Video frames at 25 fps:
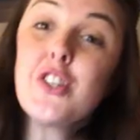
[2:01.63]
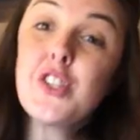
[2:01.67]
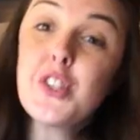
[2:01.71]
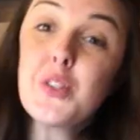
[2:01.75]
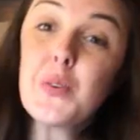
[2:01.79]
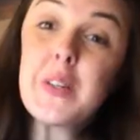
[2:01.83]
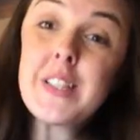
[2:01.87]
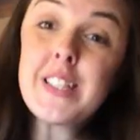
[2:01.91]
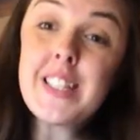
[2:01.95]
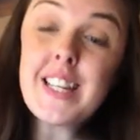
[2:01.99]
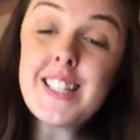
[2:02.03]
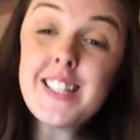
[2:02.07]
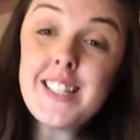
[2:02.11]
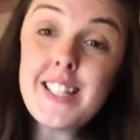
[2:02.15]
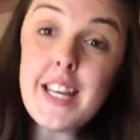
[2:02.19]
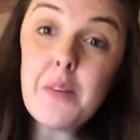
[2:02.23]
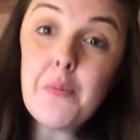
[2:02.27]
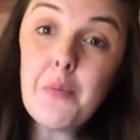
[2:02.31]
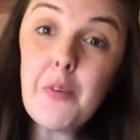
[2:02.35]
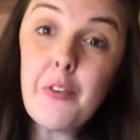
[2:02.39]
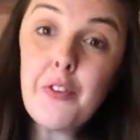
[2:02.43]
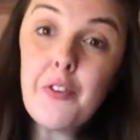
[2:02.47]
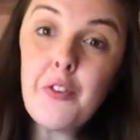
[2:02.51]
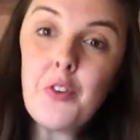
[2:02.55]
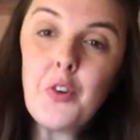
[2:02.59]
So as I said
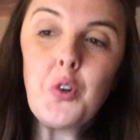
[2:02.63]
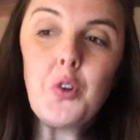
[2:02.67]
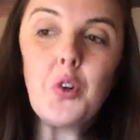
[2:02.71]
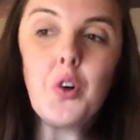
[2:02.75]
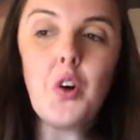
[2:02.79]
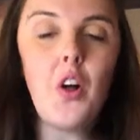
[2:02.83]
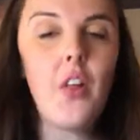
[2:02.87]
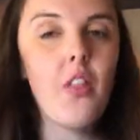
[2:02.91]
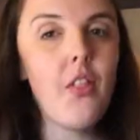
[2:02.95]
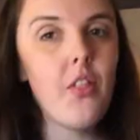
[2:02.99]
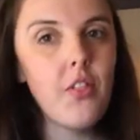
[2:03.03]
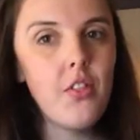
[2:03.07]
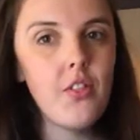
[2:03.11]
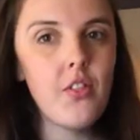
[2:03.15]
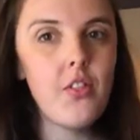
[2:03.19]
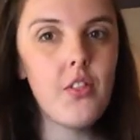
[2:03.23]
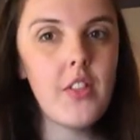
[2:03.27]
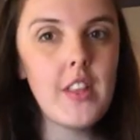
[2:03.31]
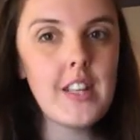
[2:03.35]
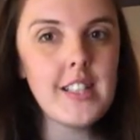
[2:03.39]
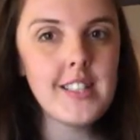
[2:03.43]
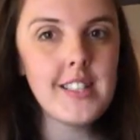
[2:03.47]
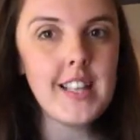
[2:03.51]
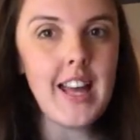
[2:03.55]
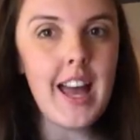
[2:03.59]
before,
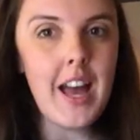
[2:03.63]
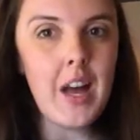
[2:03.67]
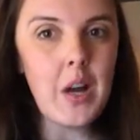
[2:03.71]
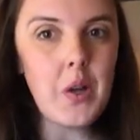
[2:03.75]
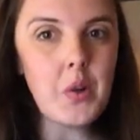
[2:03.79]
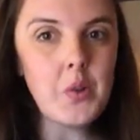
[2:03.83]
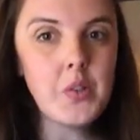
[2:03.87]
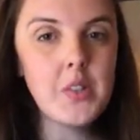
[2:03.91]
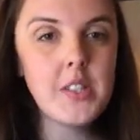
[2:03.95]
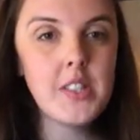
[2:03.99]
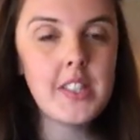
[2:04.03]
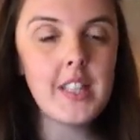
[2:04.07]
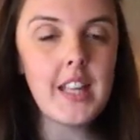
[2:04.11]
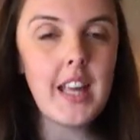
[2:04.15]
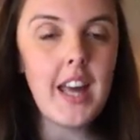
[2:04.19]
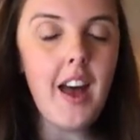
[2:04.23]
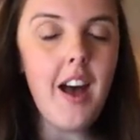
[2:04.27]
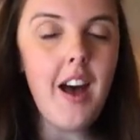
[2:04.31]
this house,